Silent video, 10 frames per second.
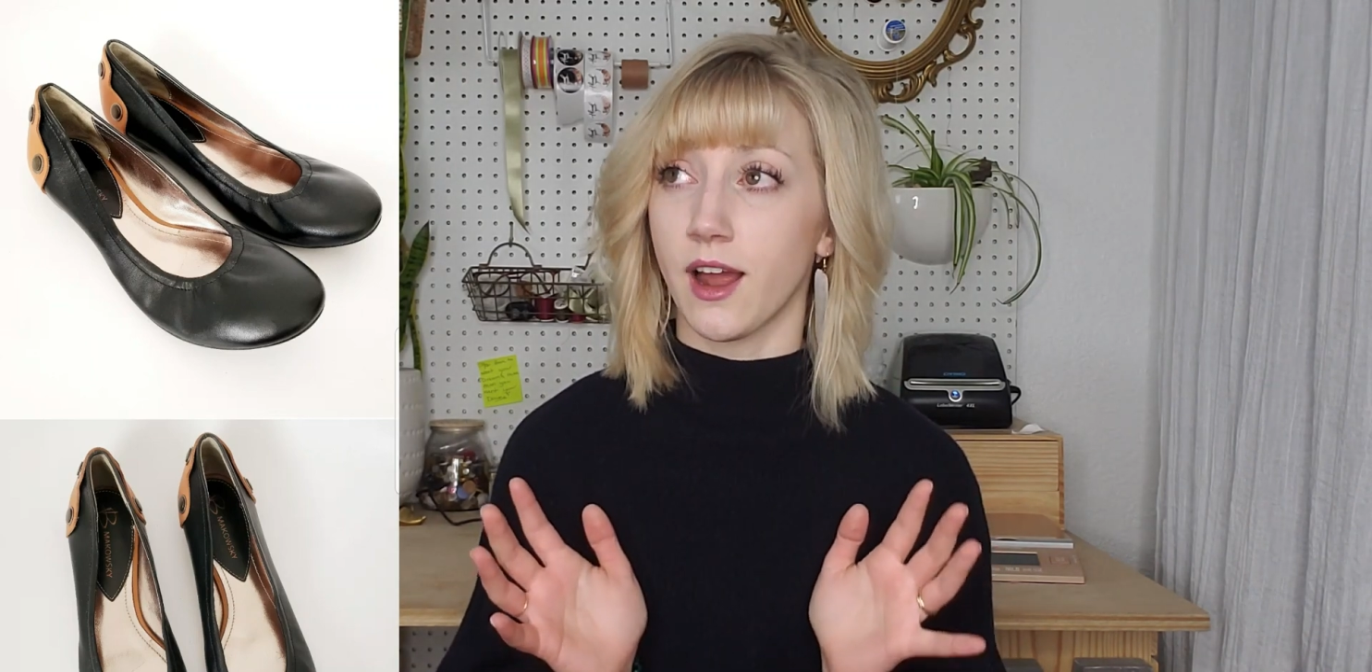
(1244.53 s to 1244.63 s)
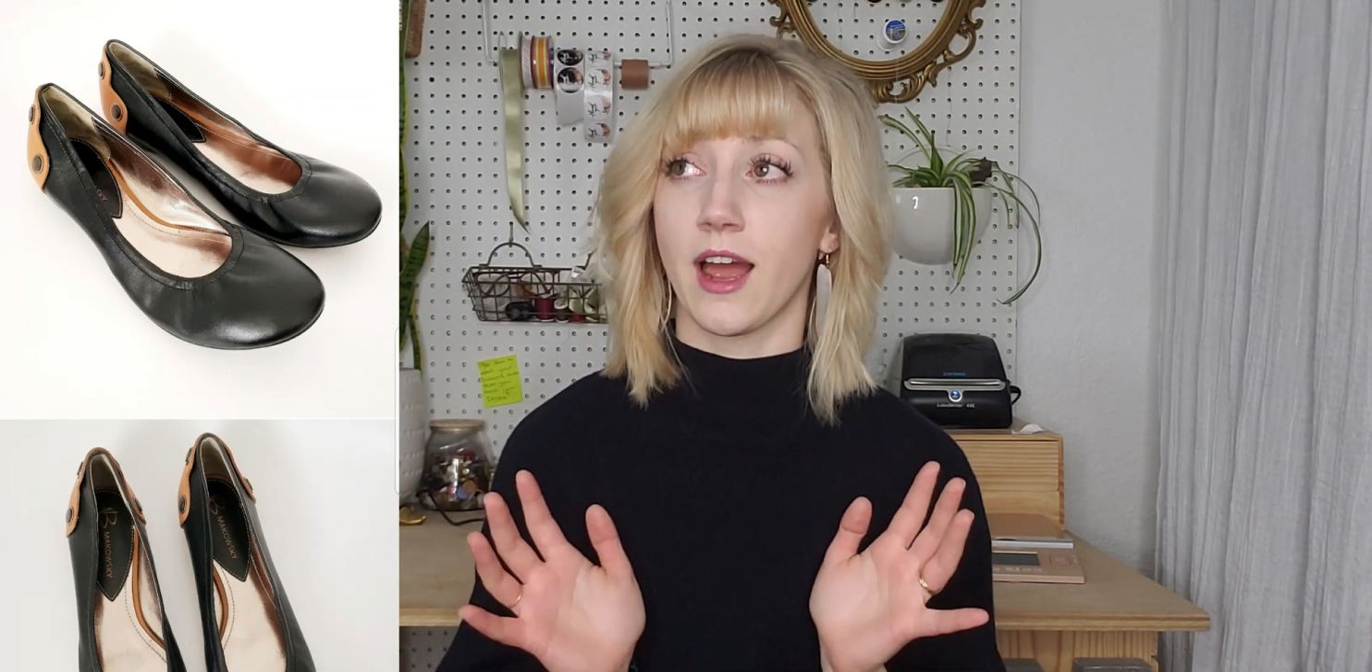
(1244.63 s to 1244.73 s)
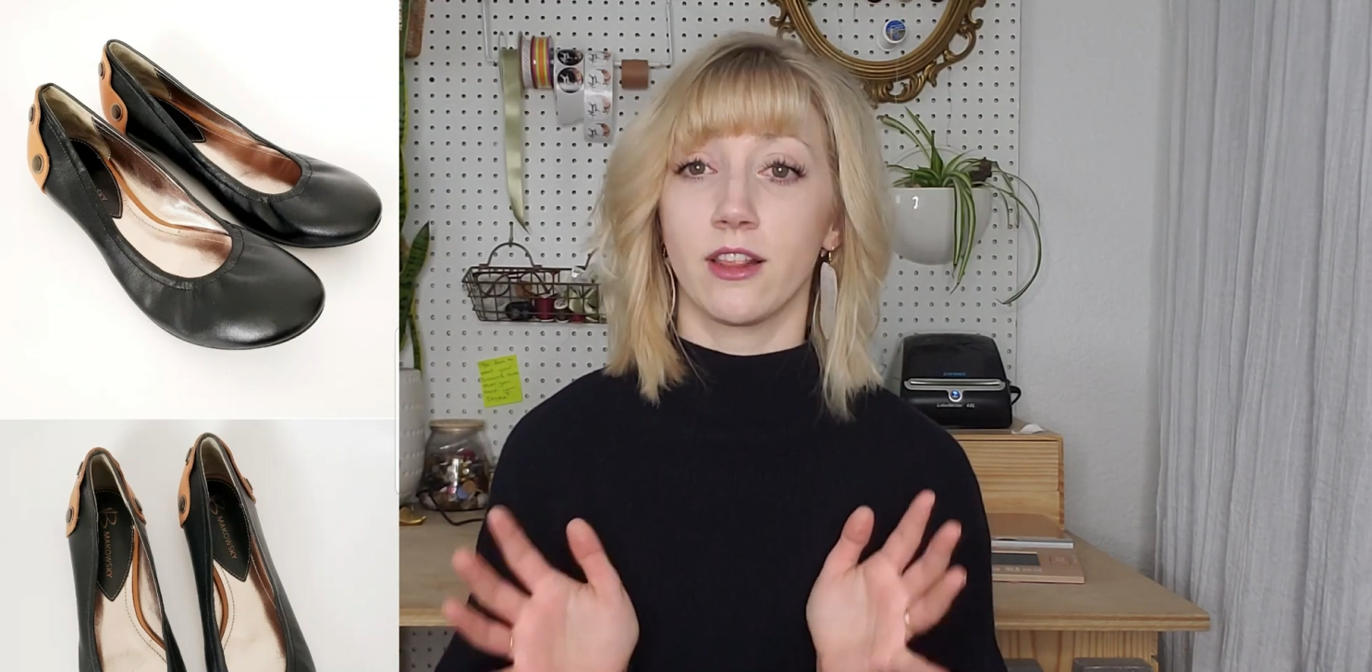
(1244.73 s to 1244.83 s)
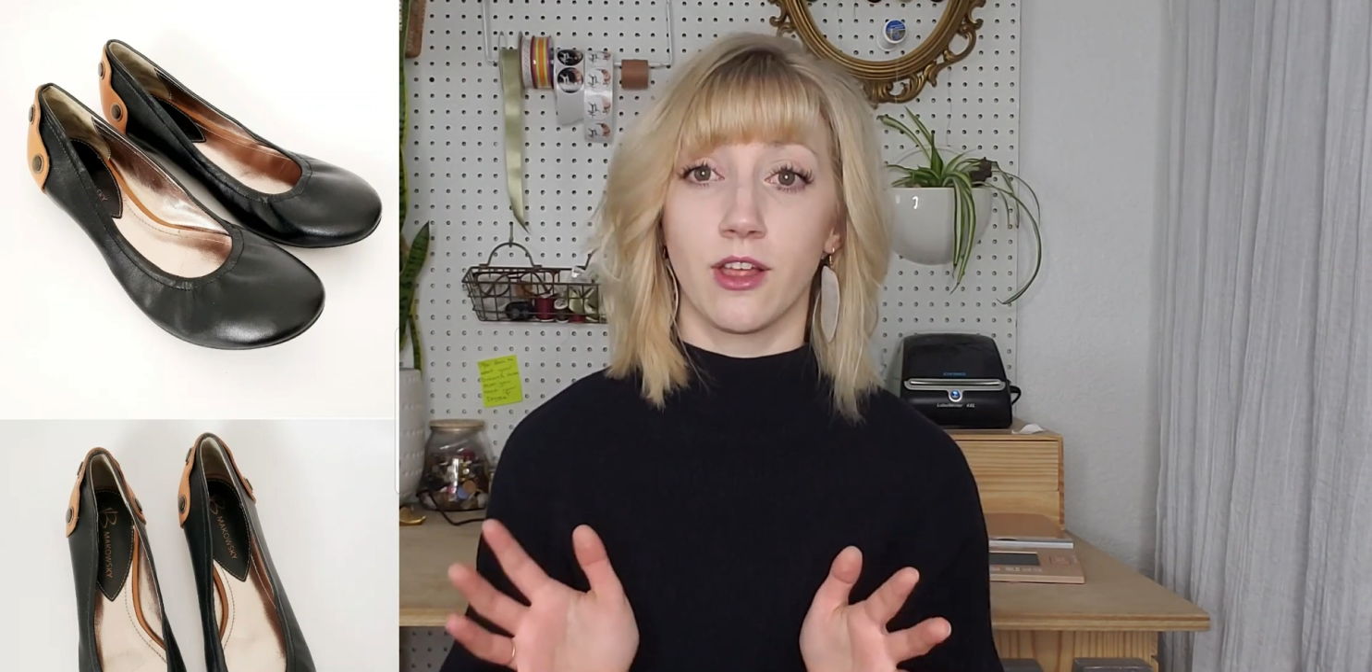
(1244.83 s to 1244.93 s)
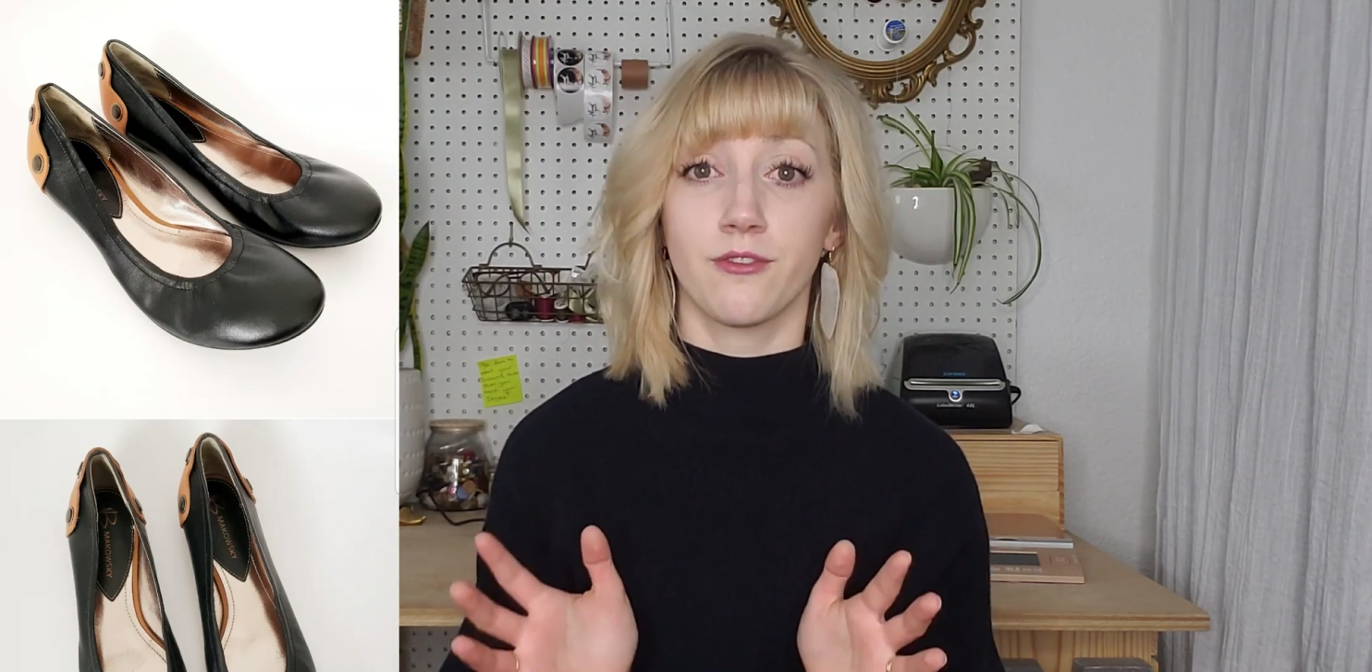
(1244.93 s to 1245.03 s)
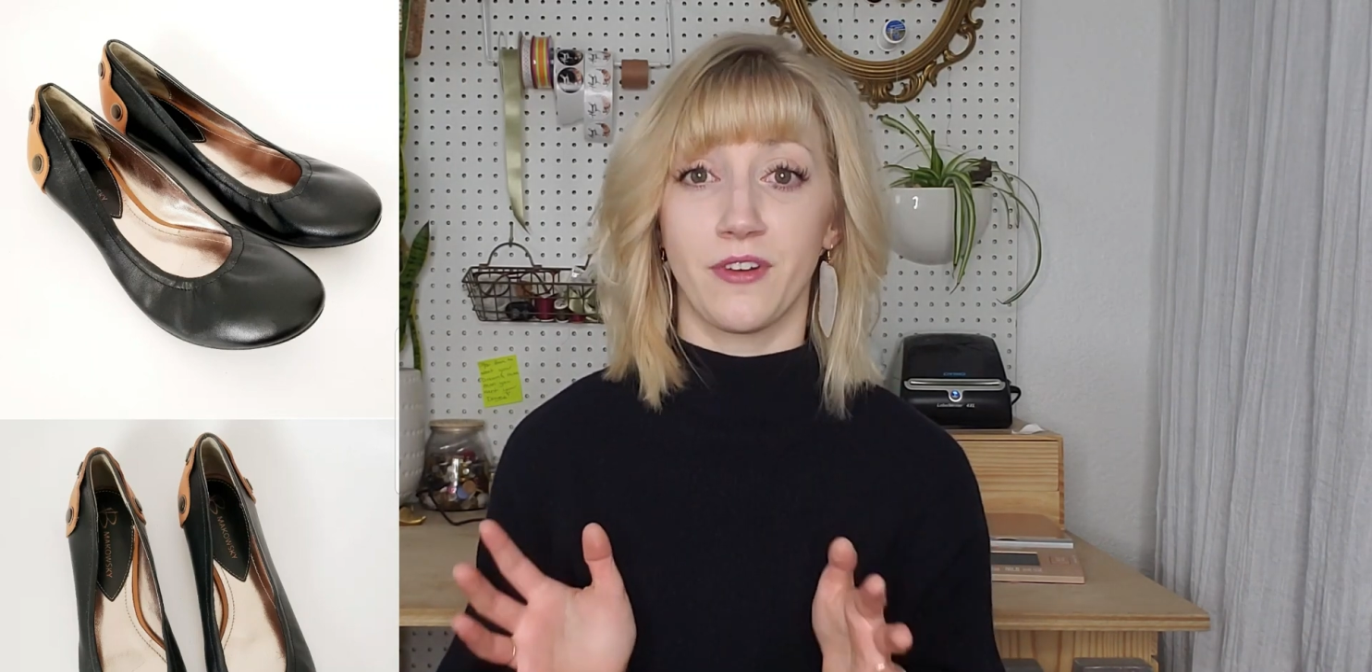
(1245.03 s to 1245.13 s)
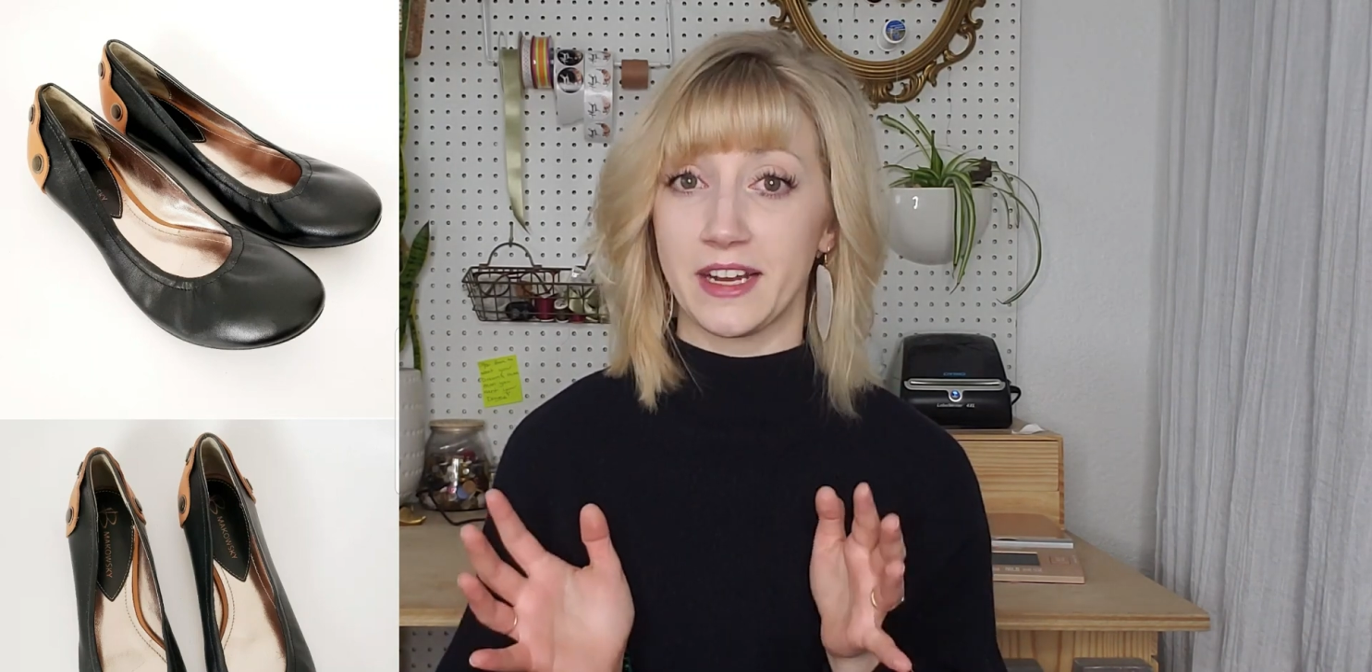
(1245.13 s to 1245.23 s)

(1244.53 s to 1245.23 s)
I love